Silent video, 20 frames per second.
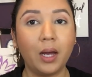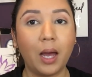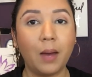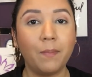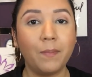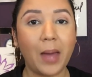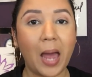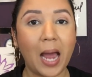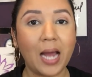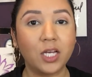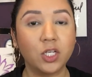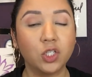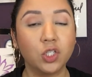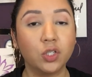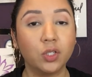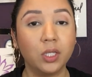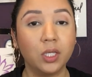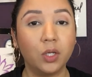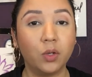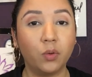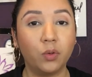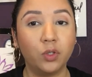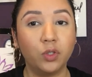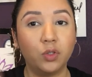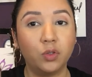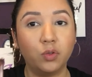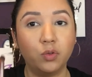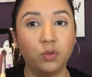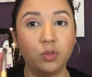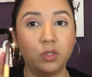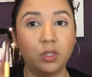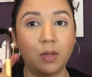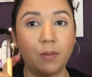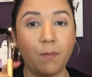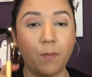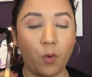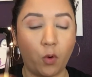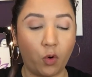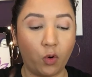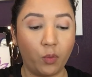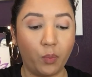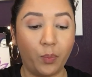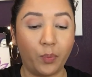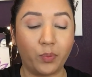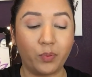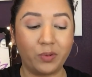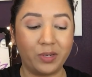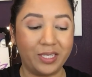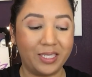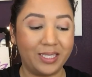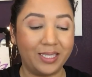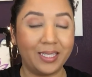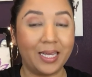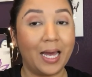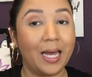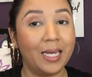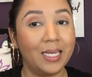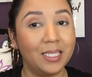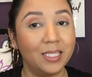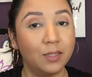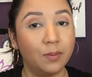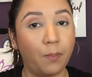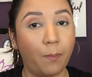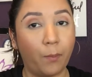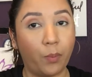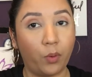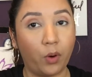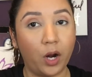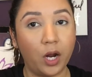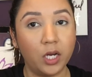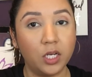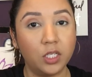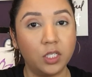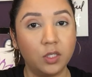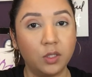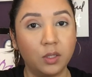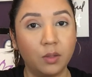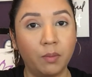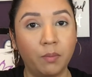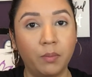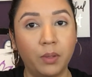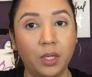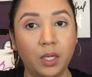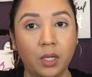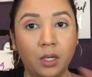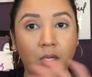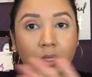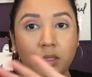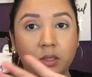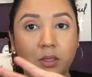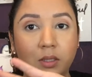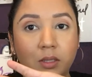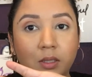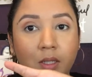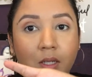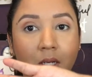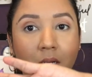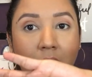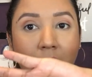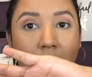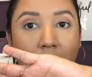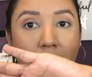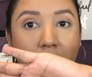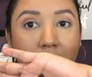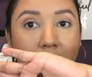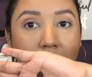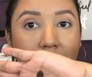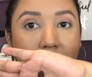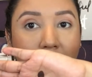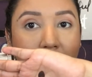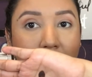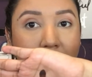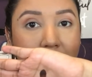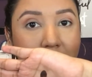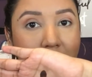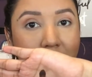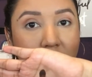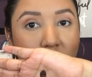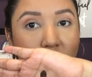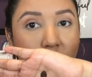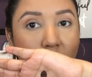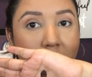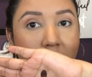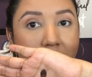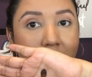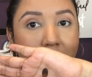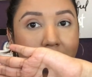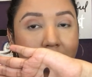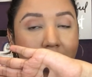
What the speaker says: I'm actually going to use a more precise brush because I like this one,